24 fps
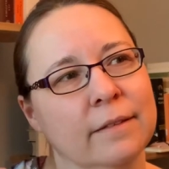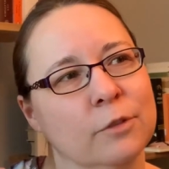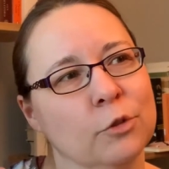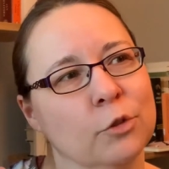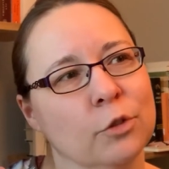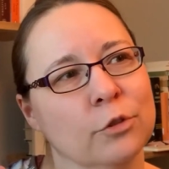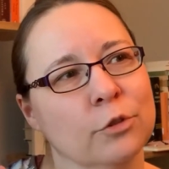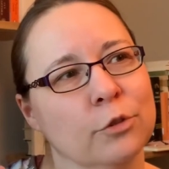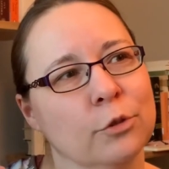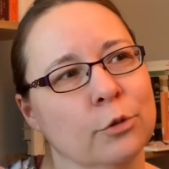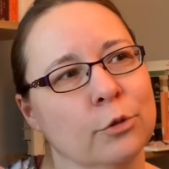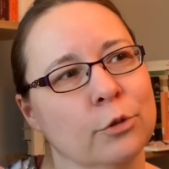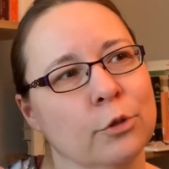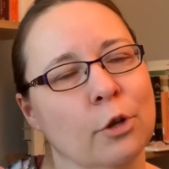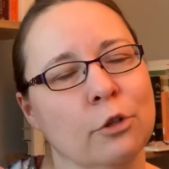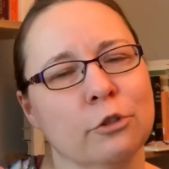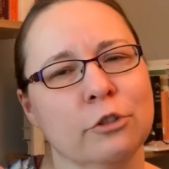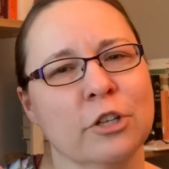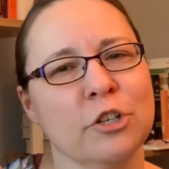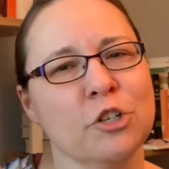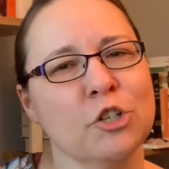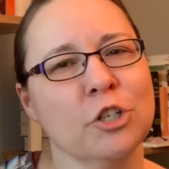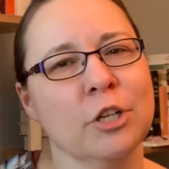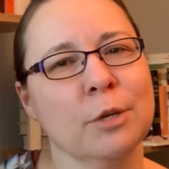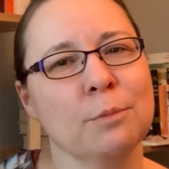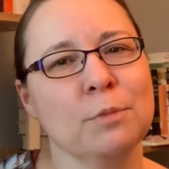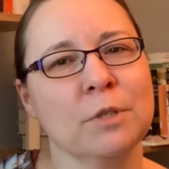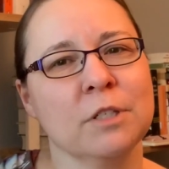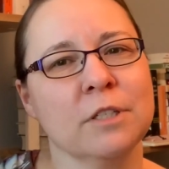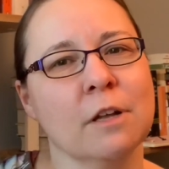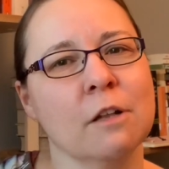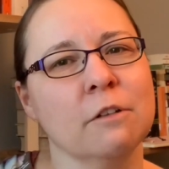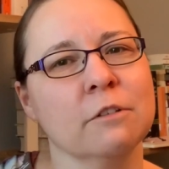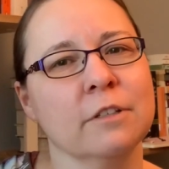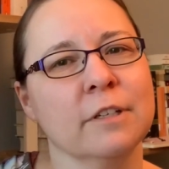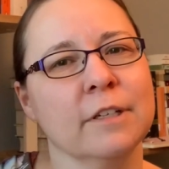sultanship,
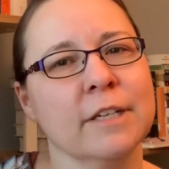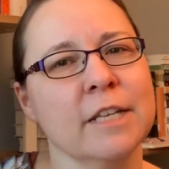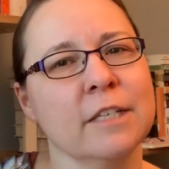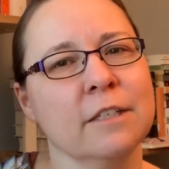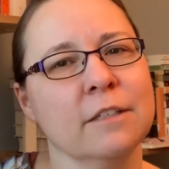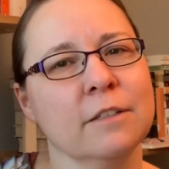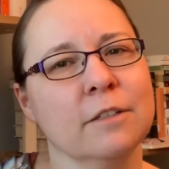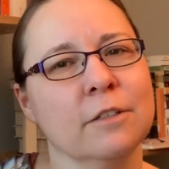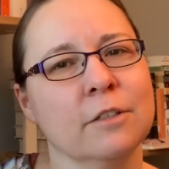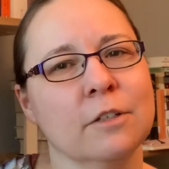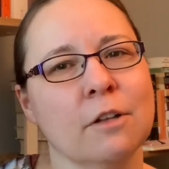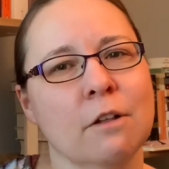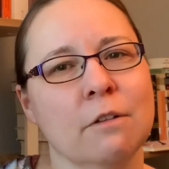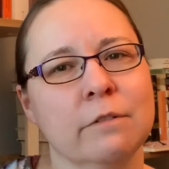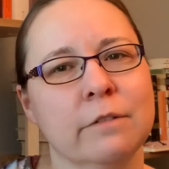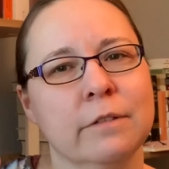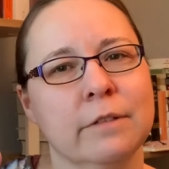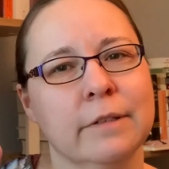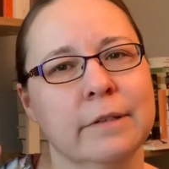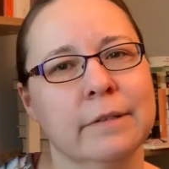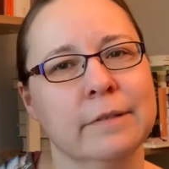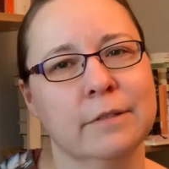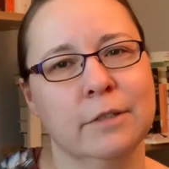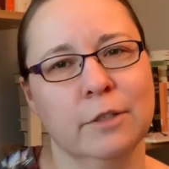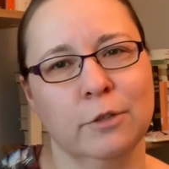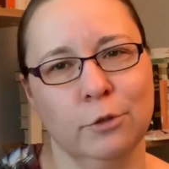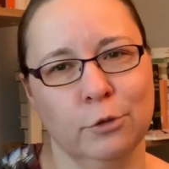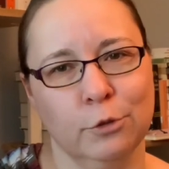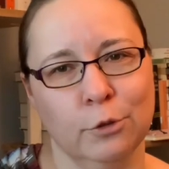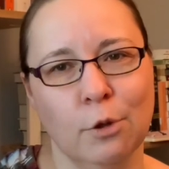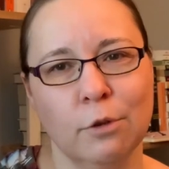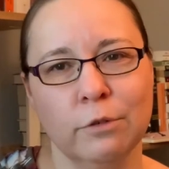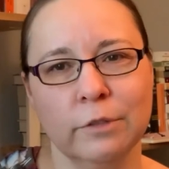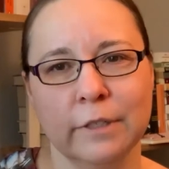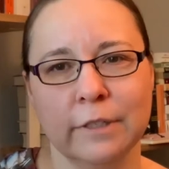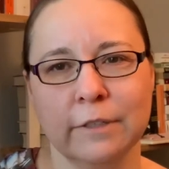sultanate,
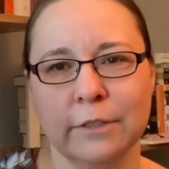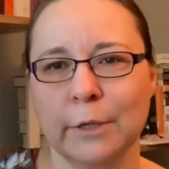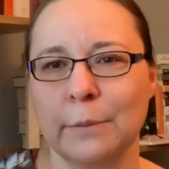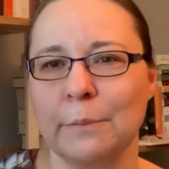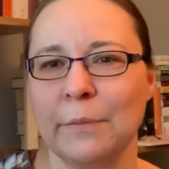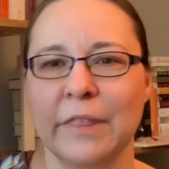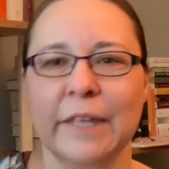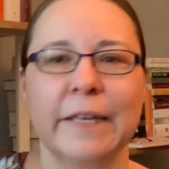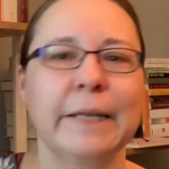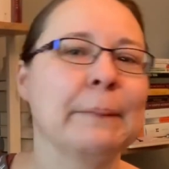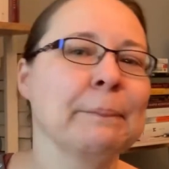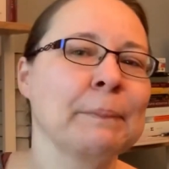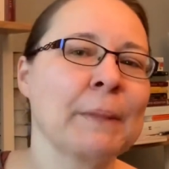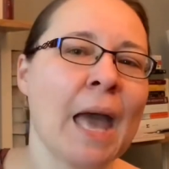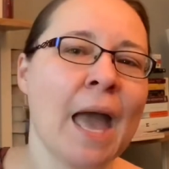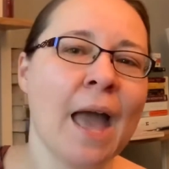something.